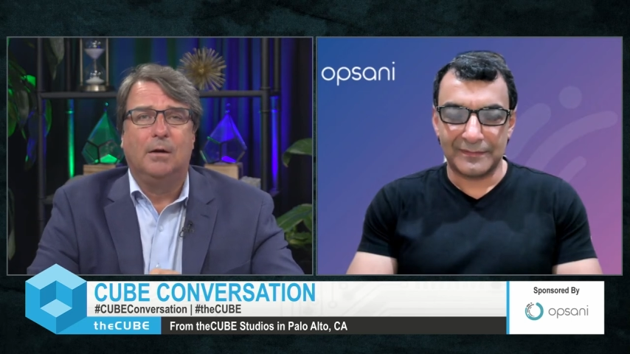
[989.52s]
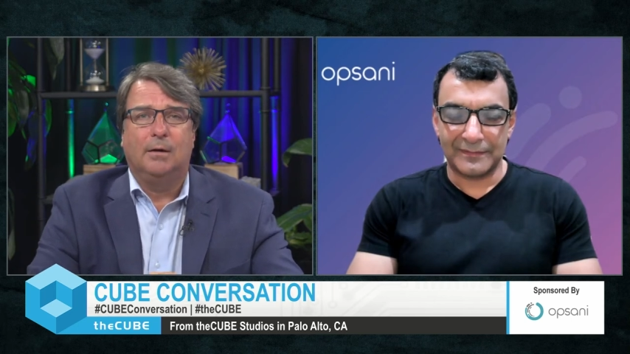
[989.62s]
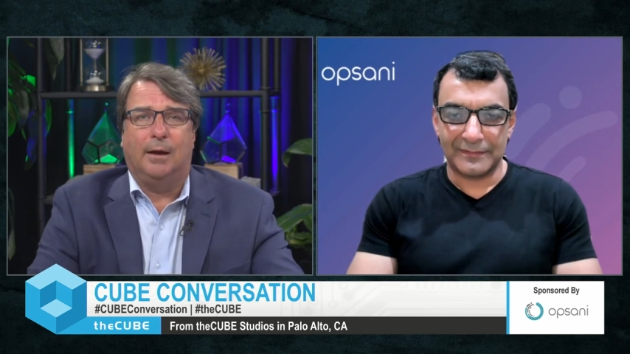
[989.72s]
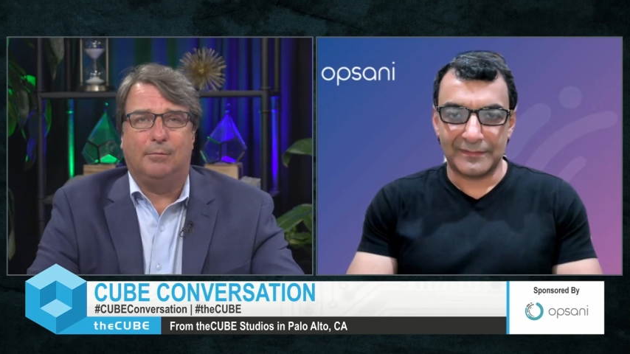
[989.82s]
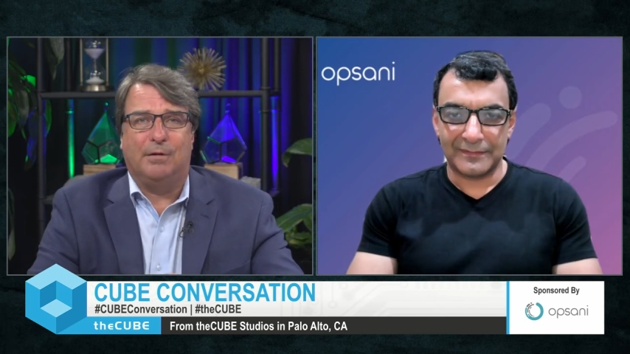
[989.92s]

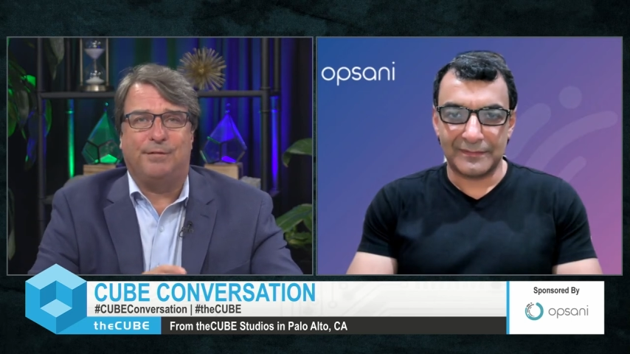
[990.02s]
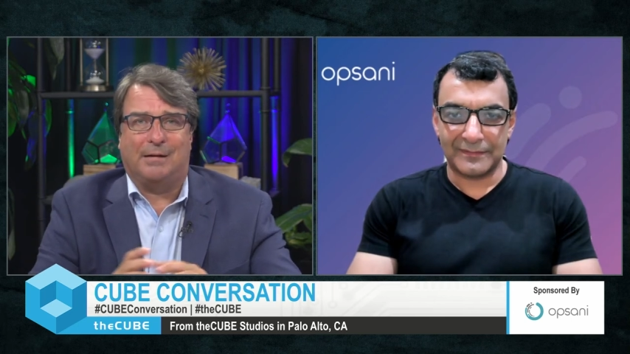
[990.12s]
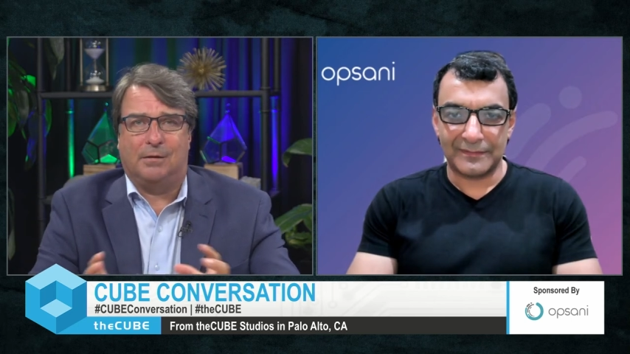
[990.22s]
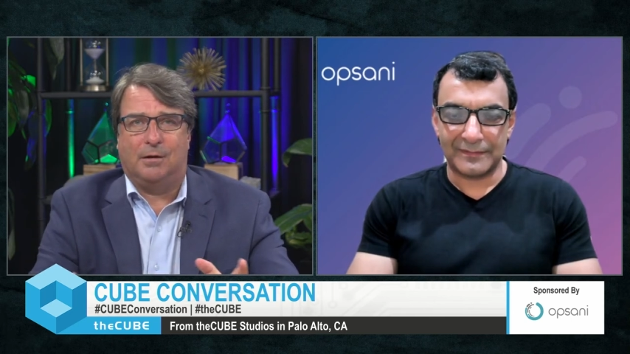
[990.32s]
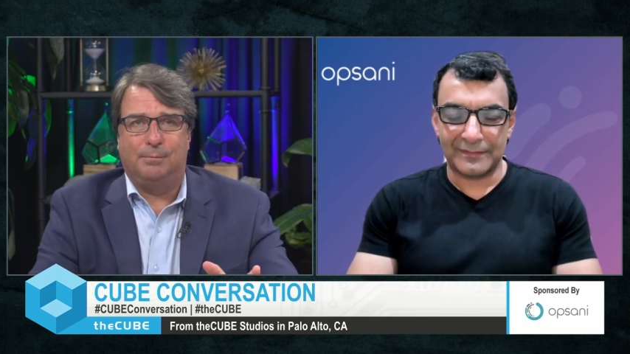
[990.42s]
Speaker 1: and
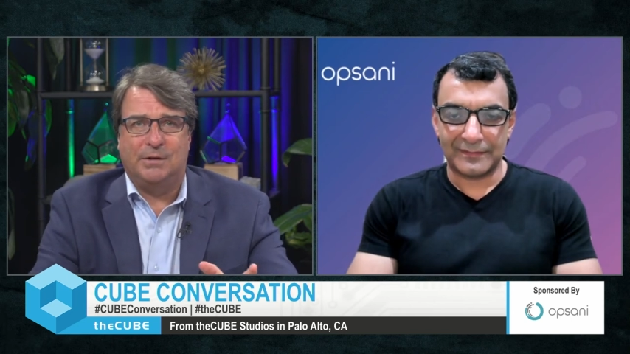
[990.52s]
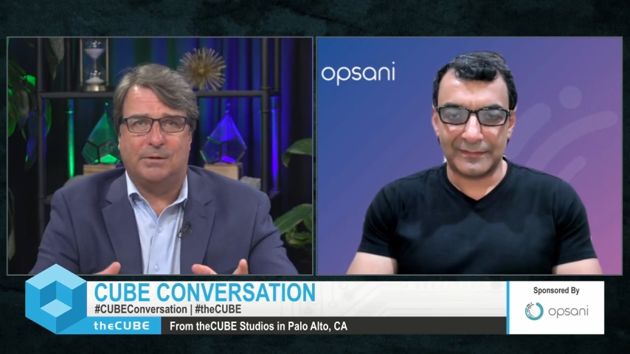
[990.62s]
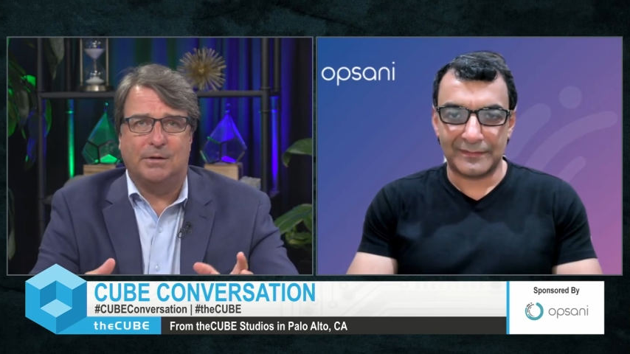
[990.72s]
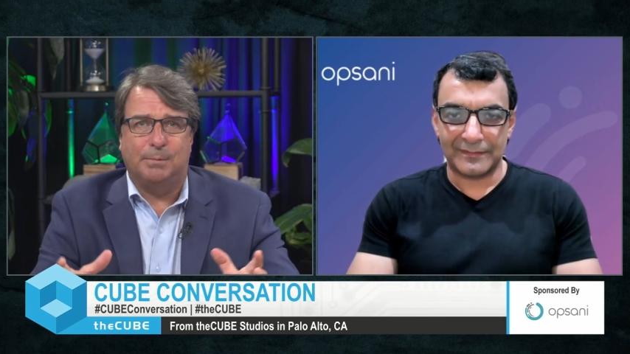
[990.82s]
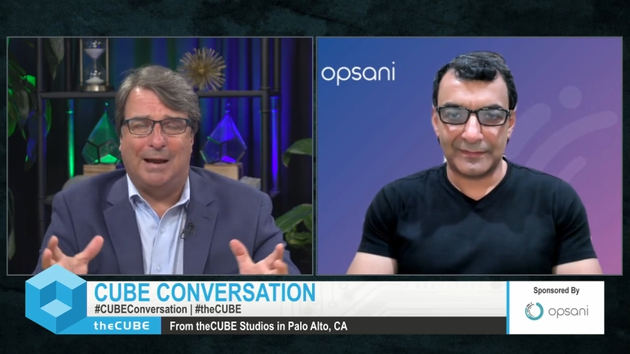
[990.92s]
refactor their
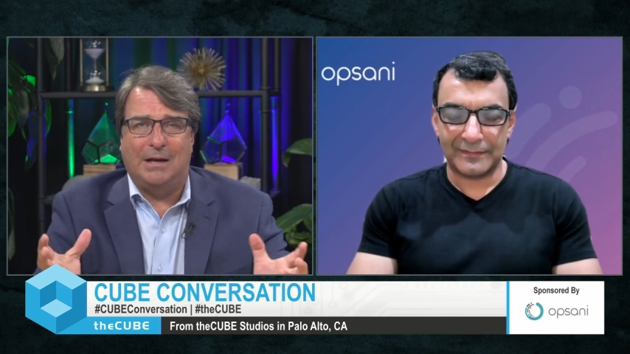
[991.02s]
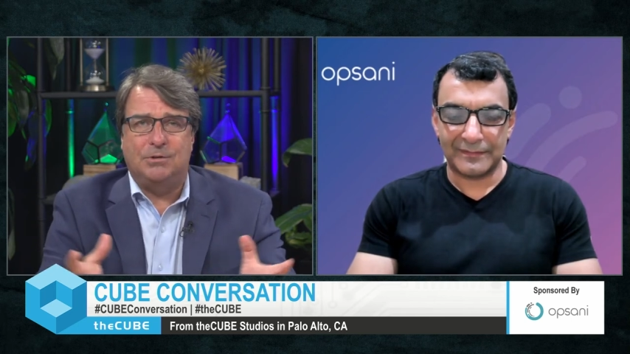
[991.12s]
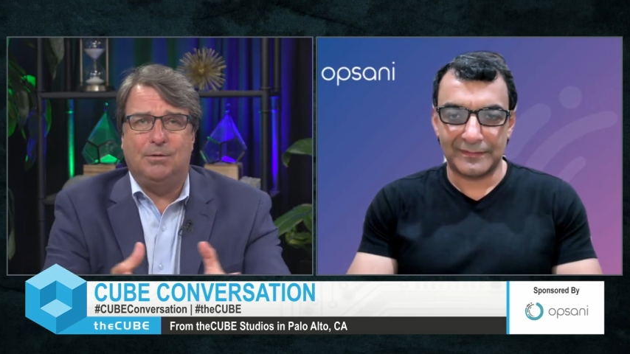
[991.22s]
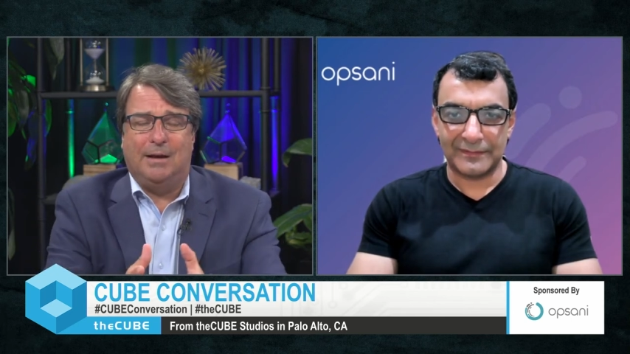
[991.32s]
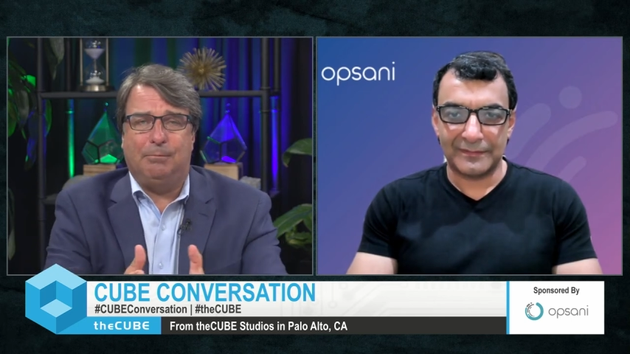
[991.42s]
business. But as you
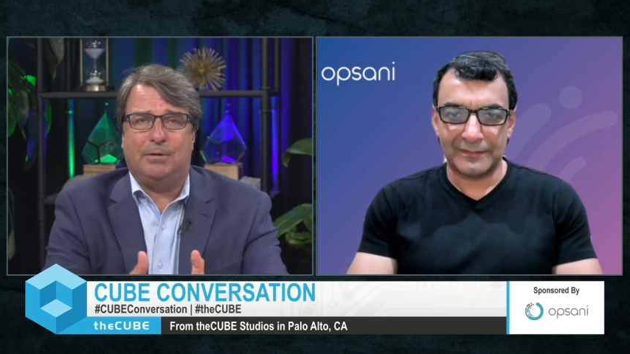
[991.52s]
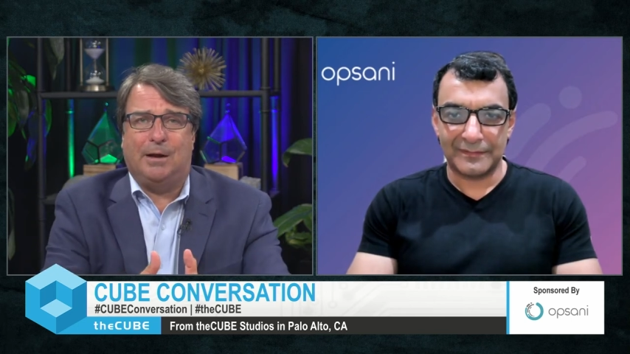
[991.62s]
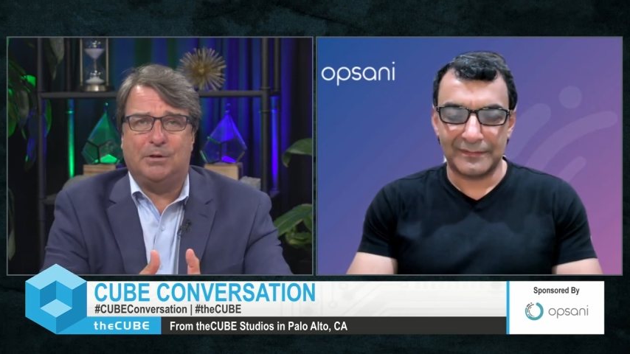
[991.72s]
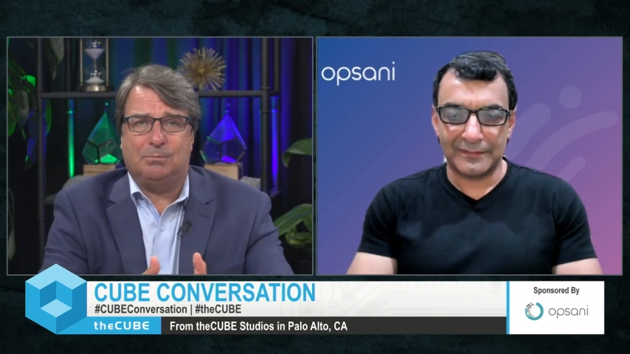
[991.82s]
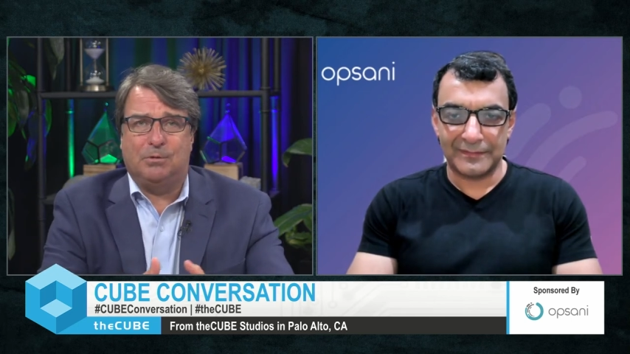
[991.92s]
get it with
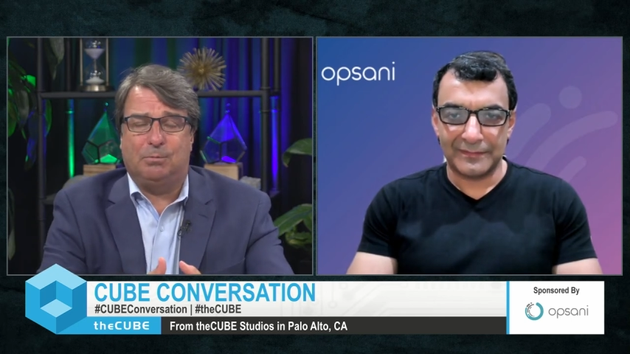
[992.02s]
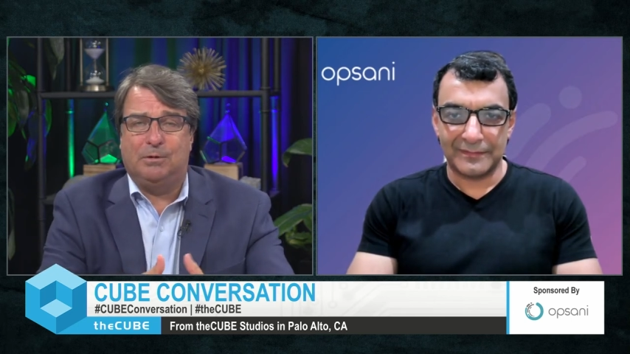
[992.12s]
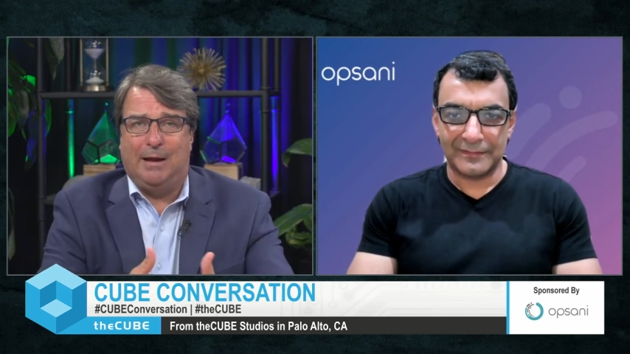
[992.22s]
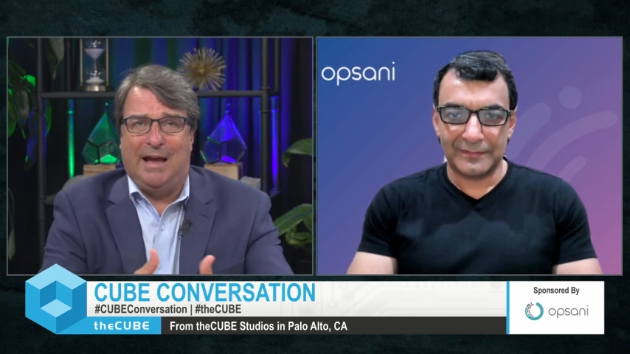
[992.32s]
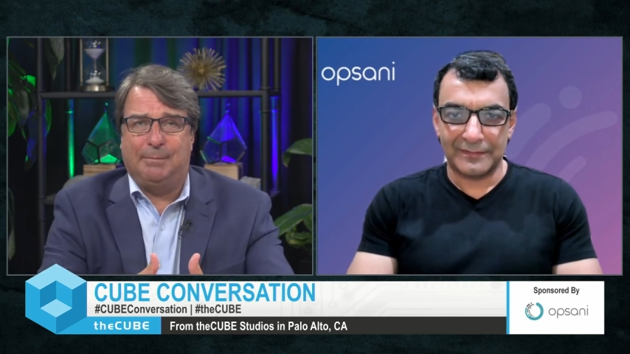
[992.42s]
customers with
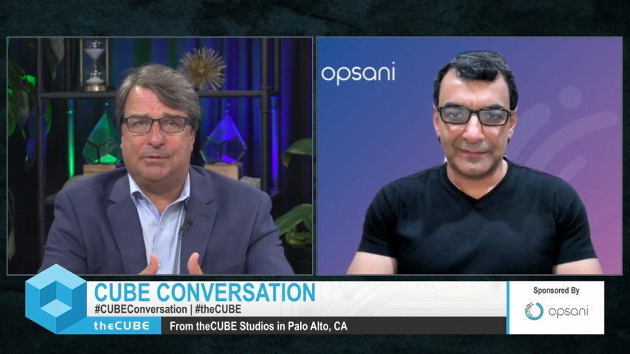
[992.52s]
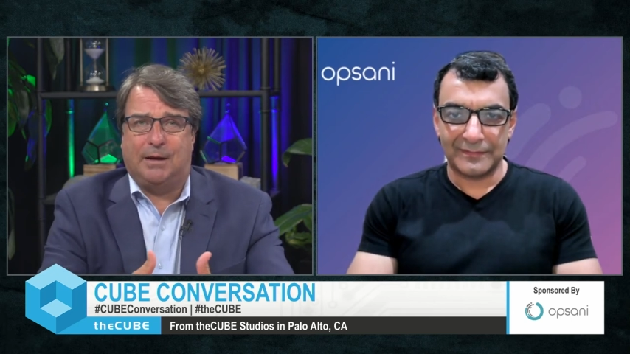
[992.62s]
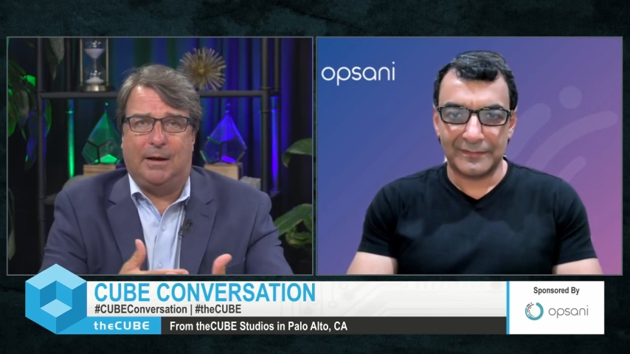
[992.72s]
the app side,